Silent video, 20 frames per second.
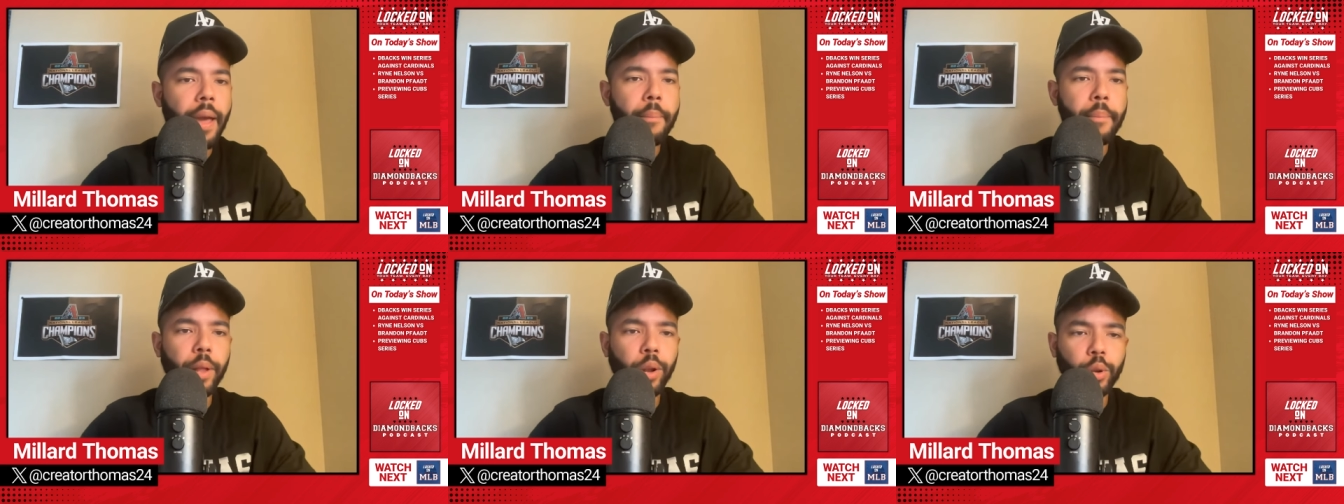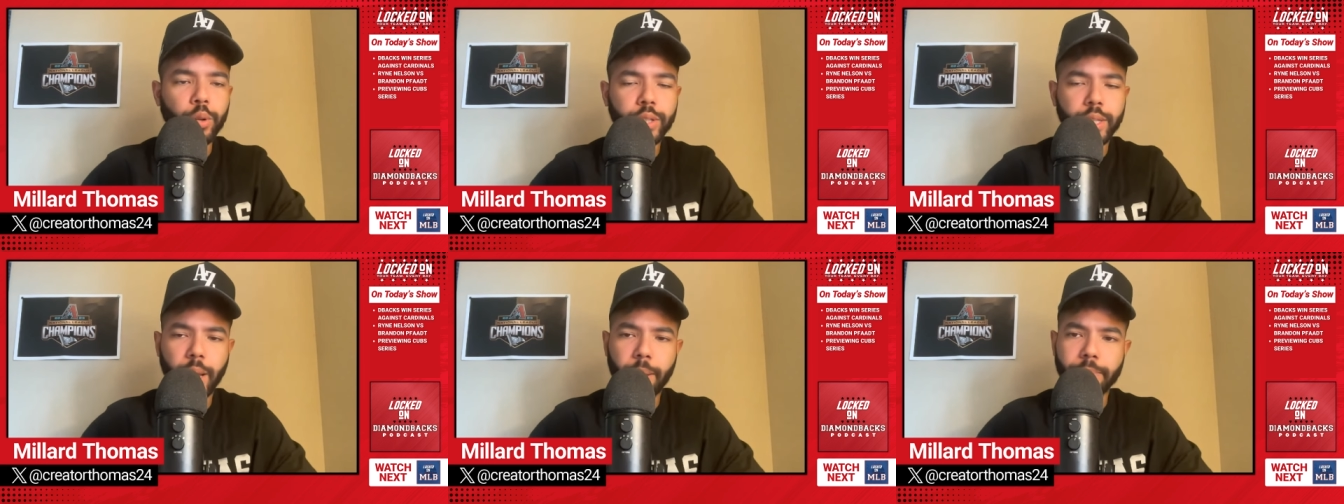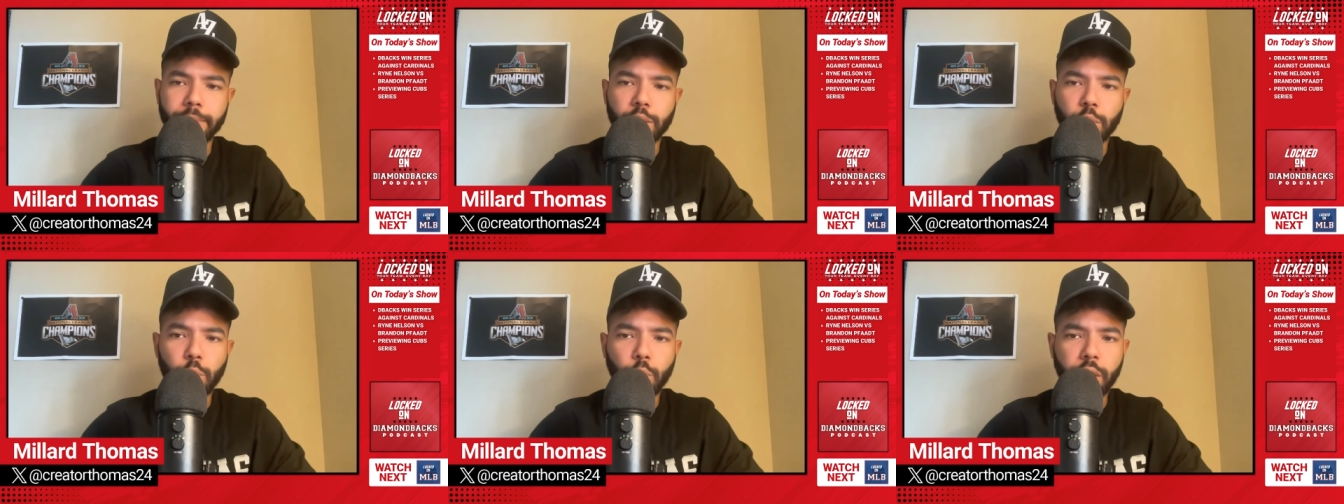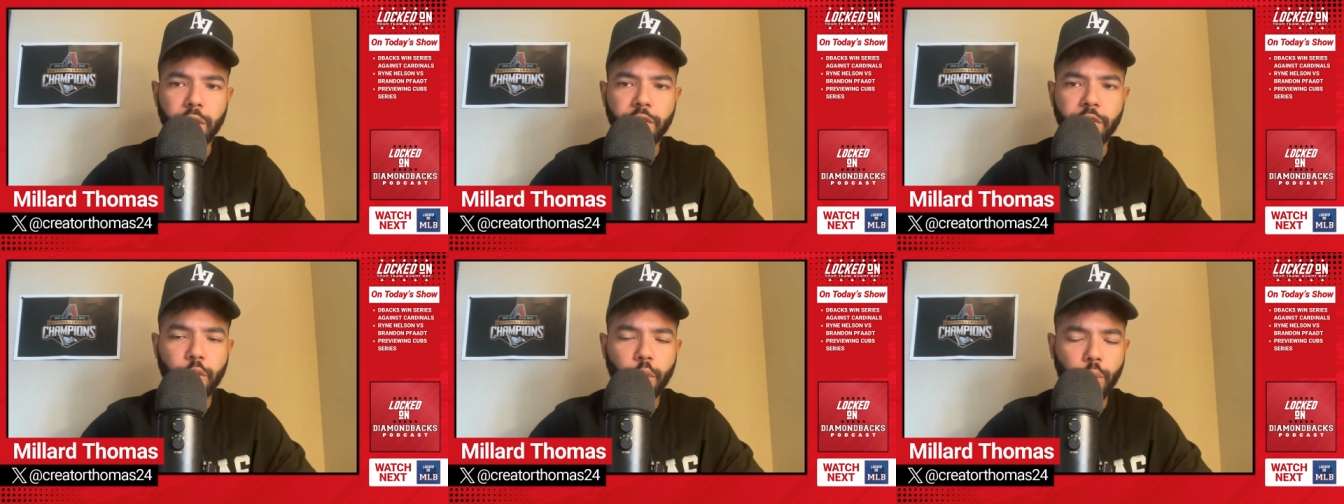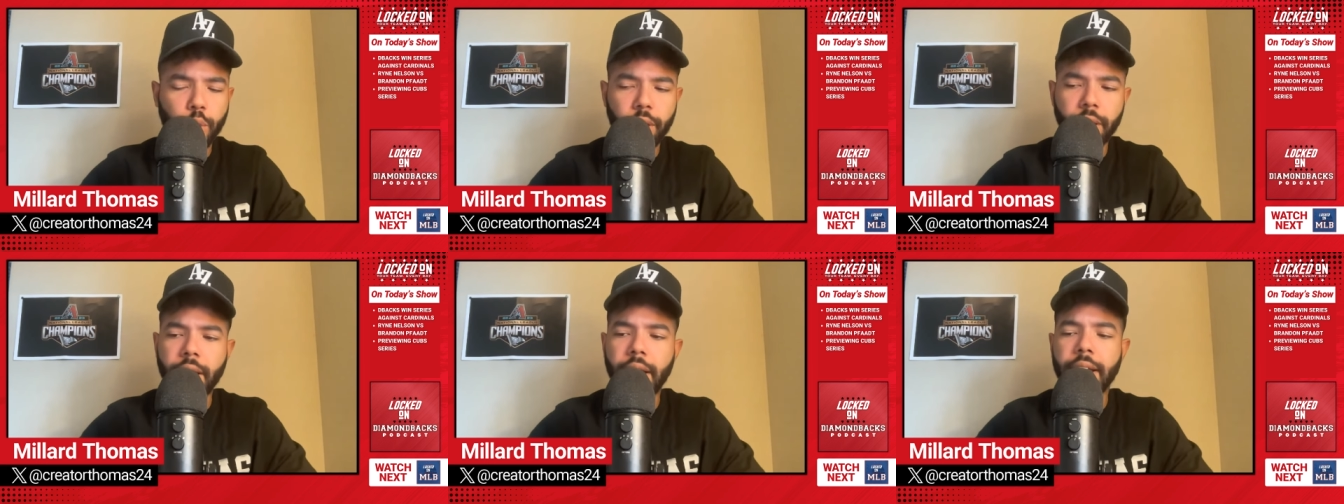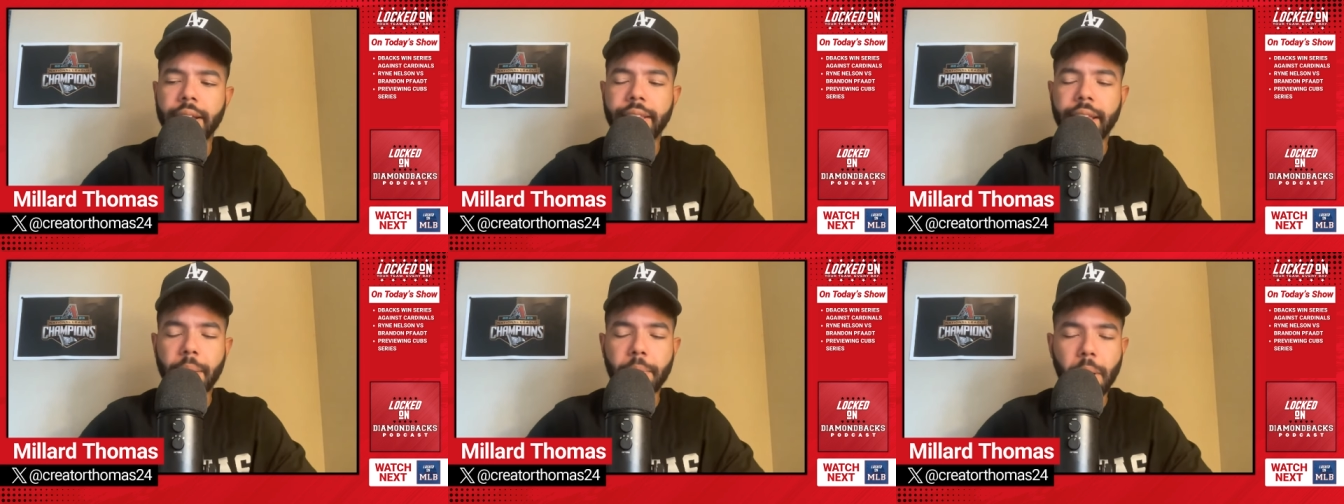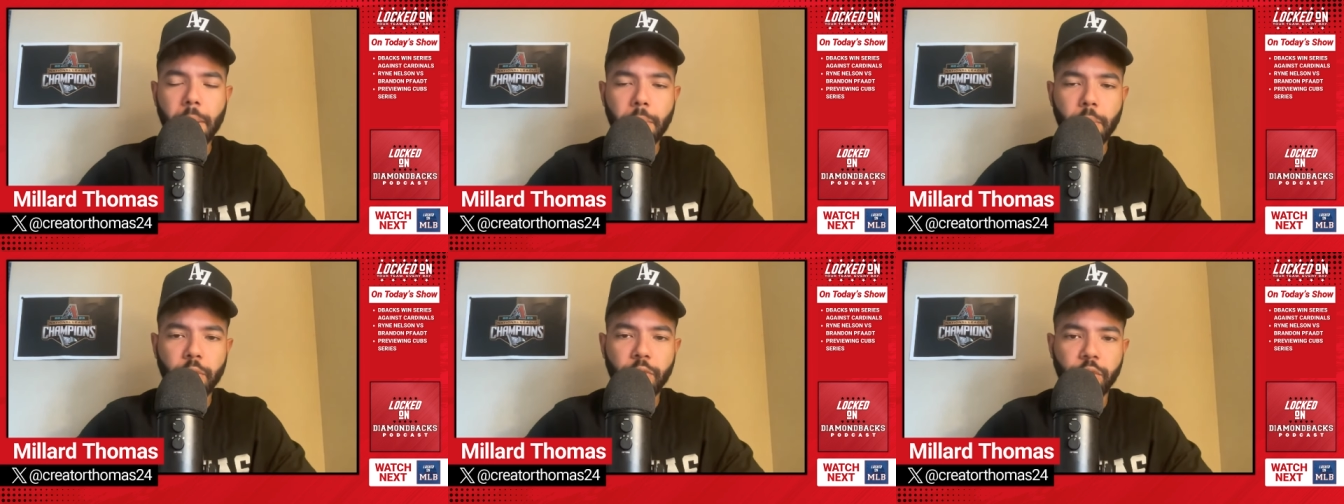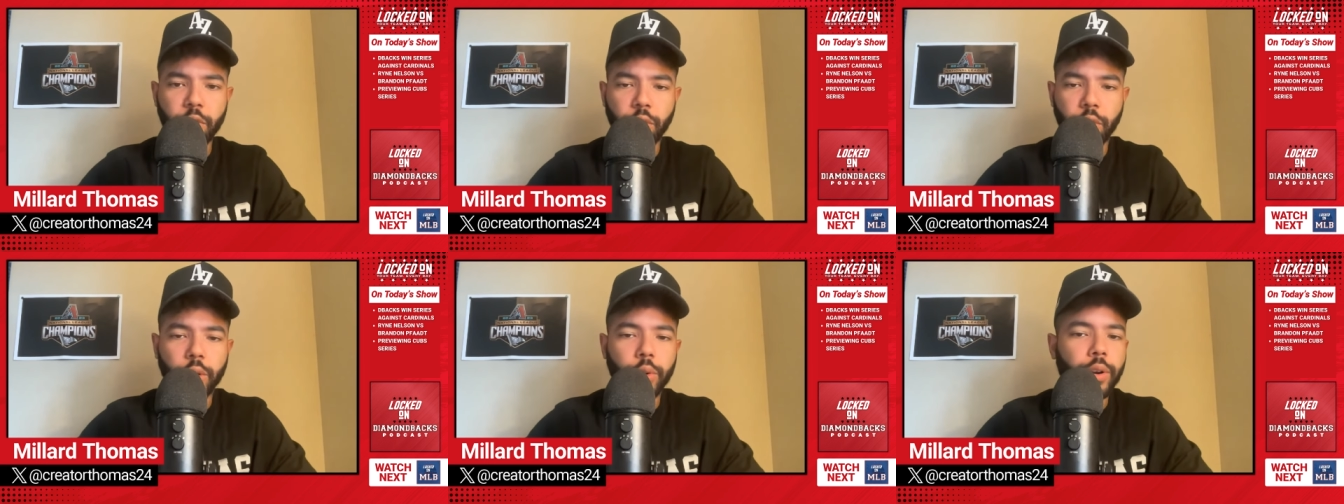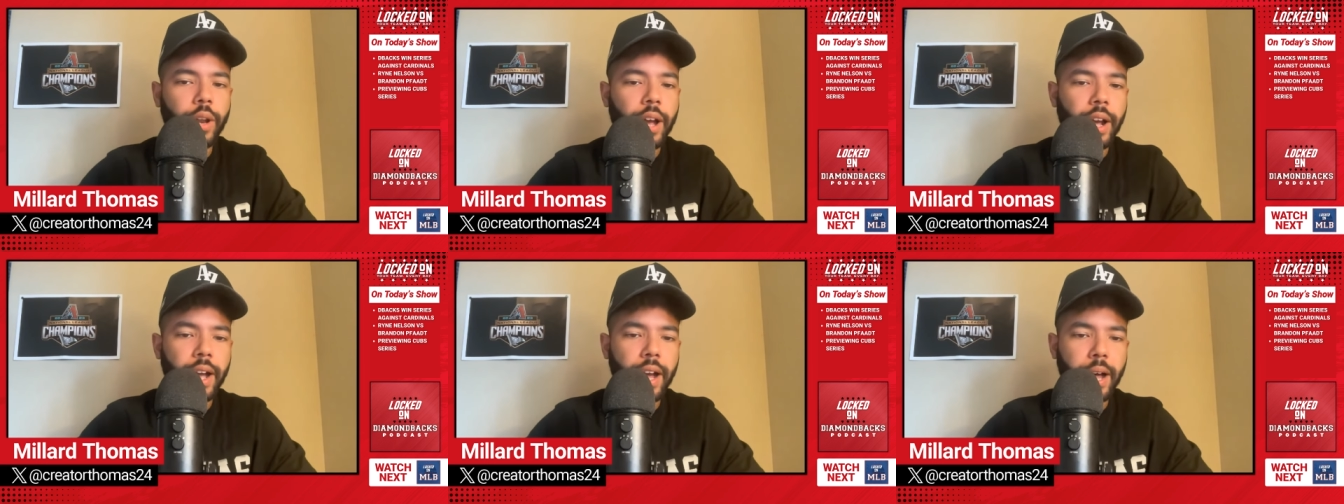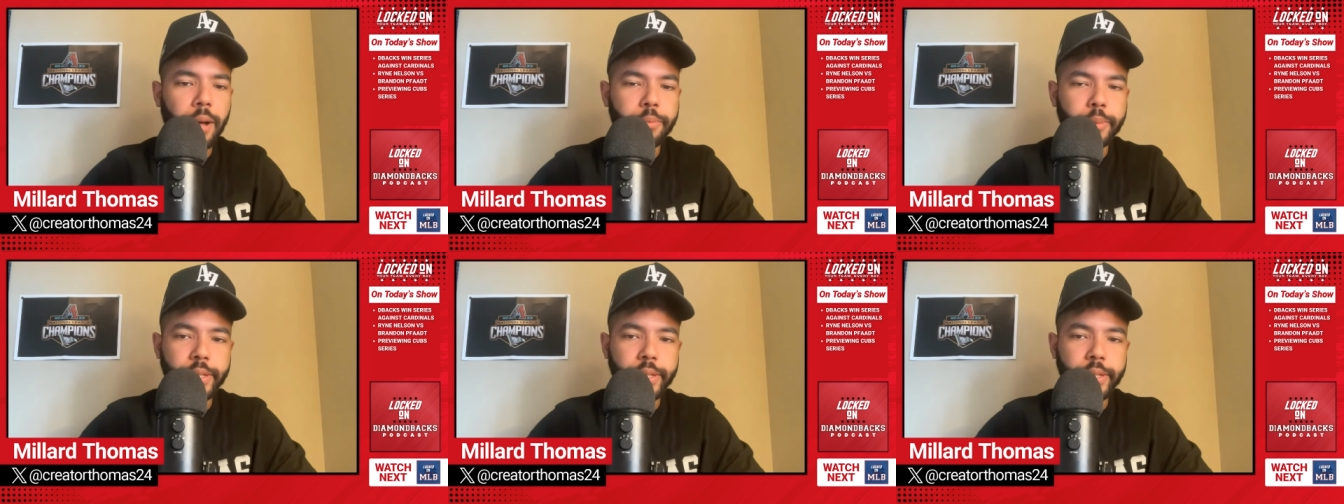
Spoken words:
millardthomas24.myportfolio.com,